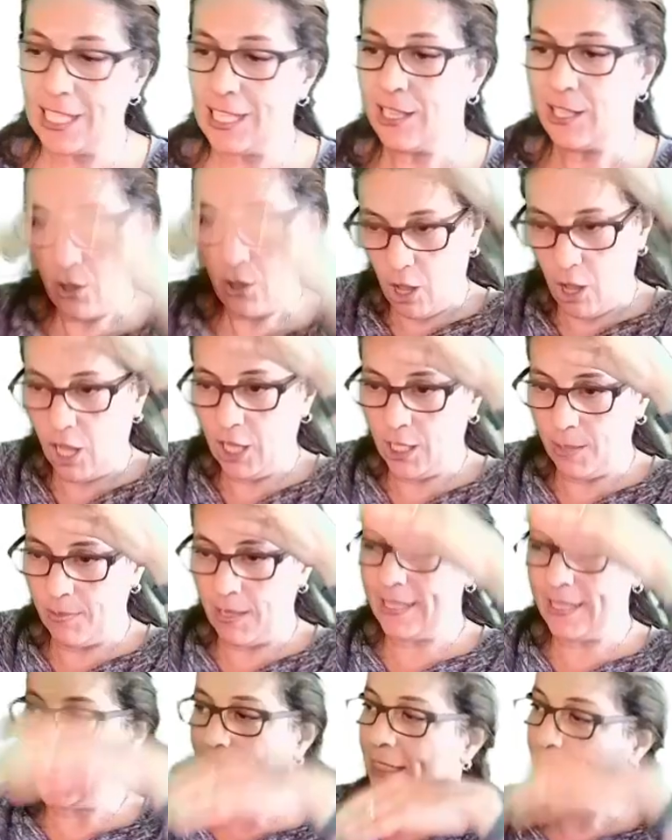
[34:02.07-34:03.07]
column,
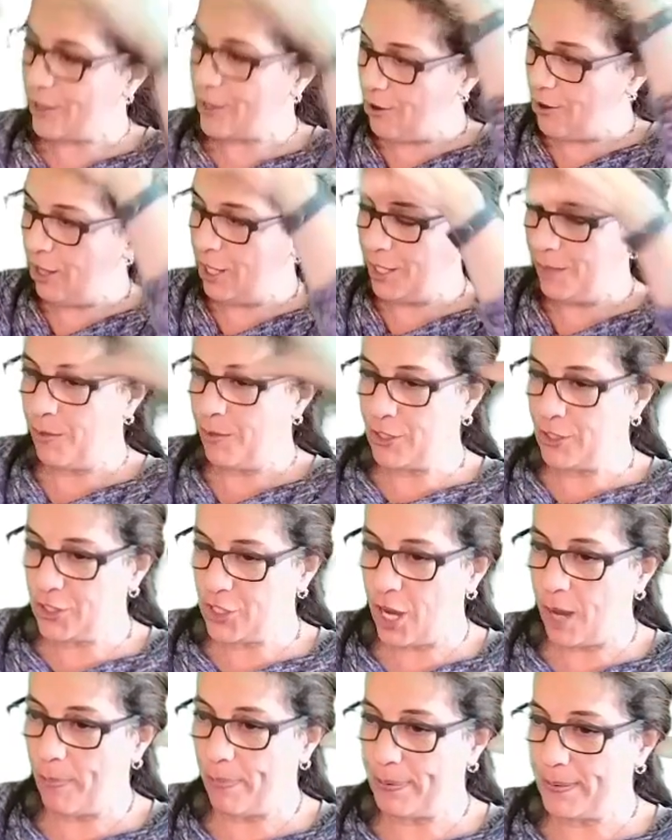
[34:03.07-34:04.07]
another column on
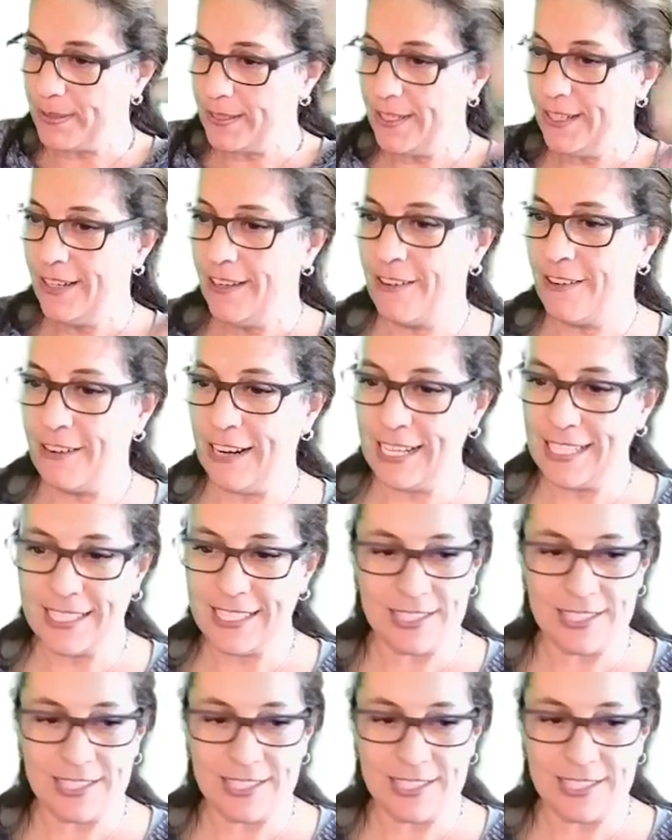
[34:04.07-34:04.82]
top, right?